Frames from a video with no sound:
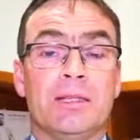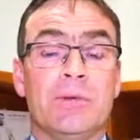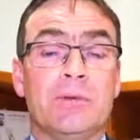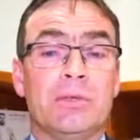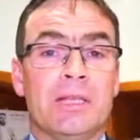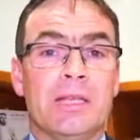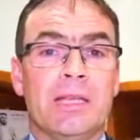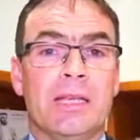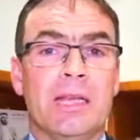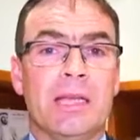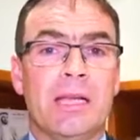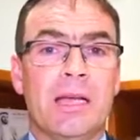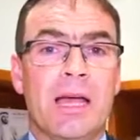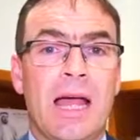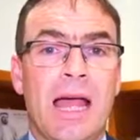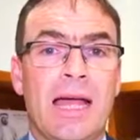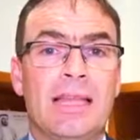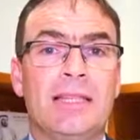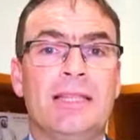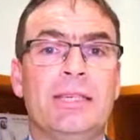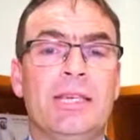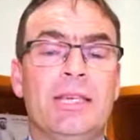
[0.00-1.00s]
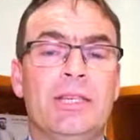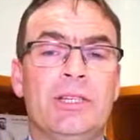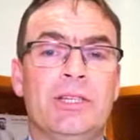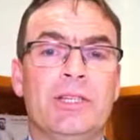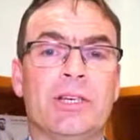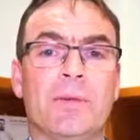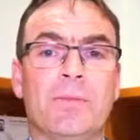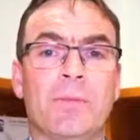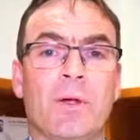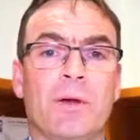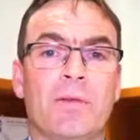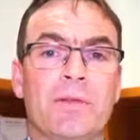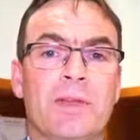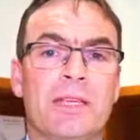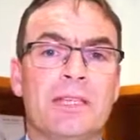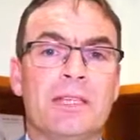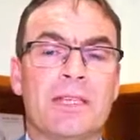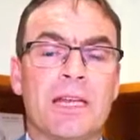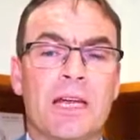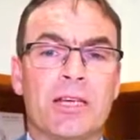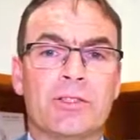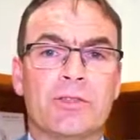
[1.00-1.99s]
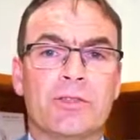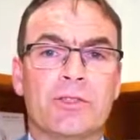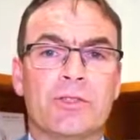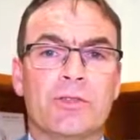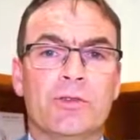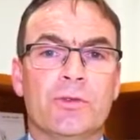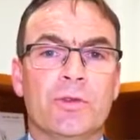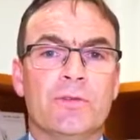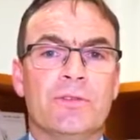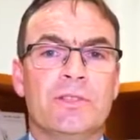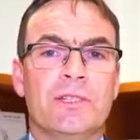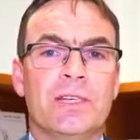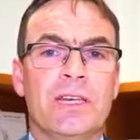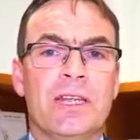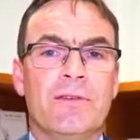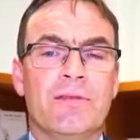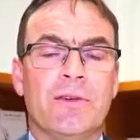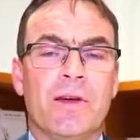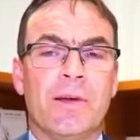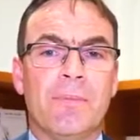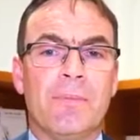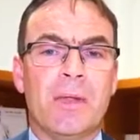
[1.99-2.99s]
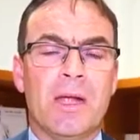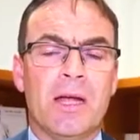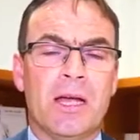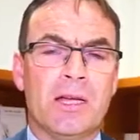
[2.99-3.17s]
she was the head teacher of the International School of Geneva,